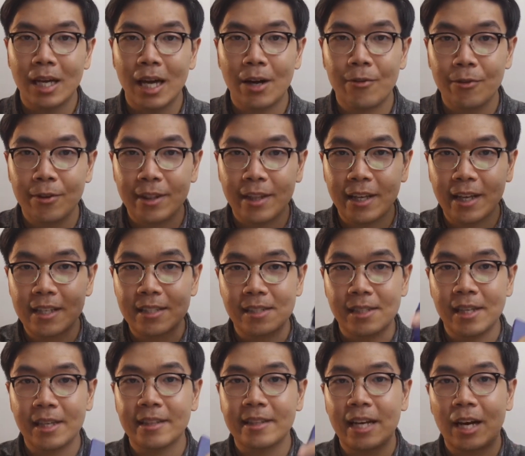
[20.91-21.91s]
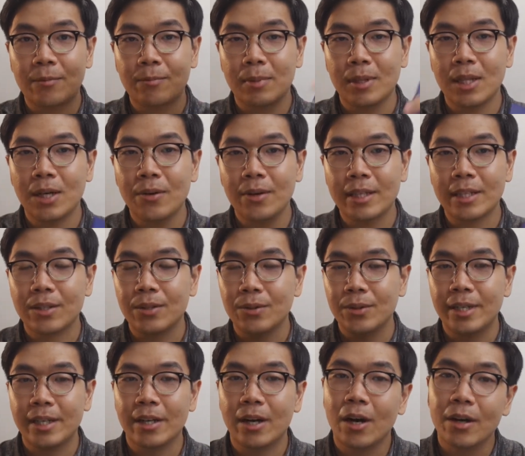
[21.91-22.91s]
Everything is linked down below,
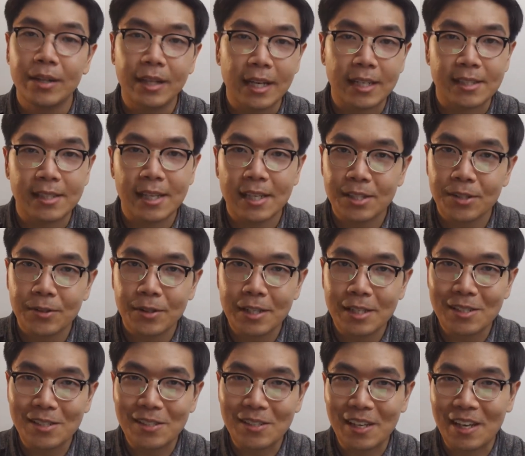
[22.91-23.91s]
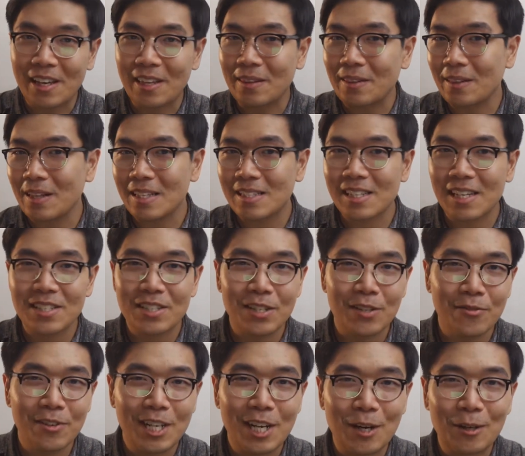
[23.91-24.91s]
including all the accessories, and let's get to the
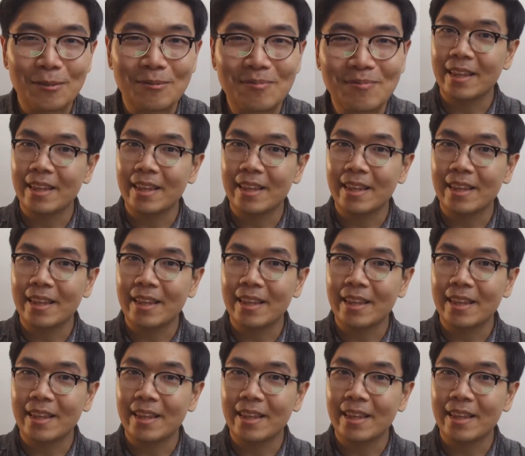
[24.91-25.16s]
video.